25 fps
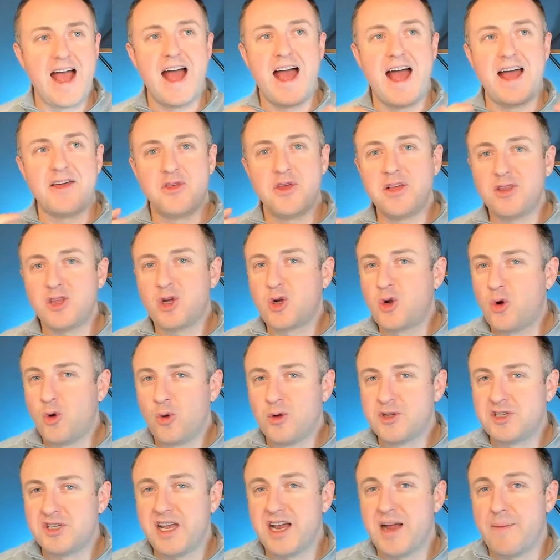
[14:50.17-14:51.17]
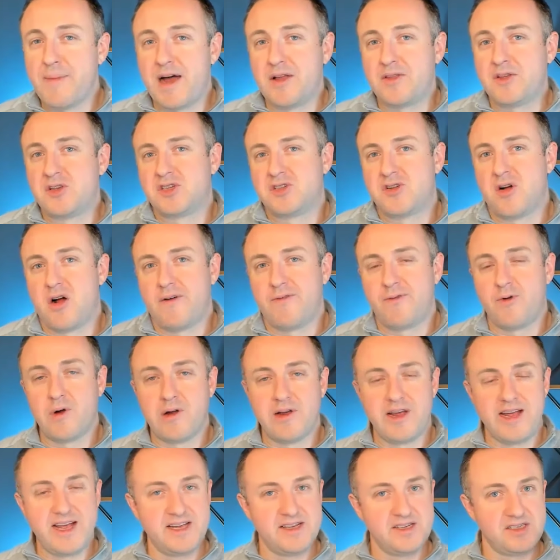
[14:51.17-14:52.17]
I think the coolest thing about this
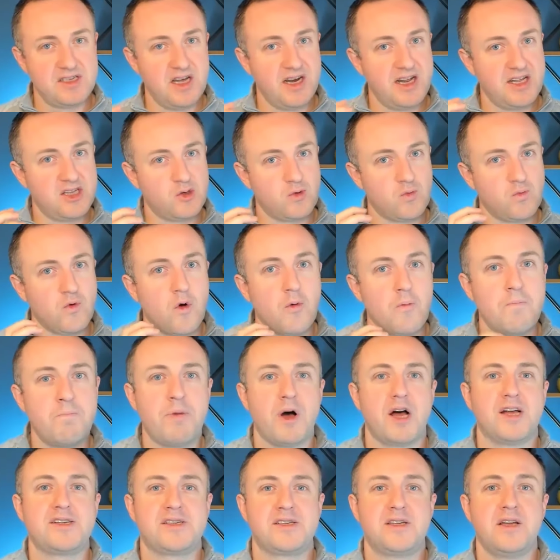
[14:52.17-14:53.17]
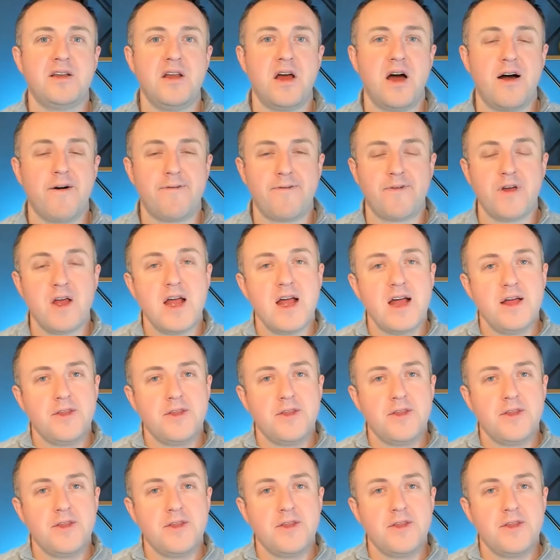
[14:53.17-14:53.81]
software is that it's robust enough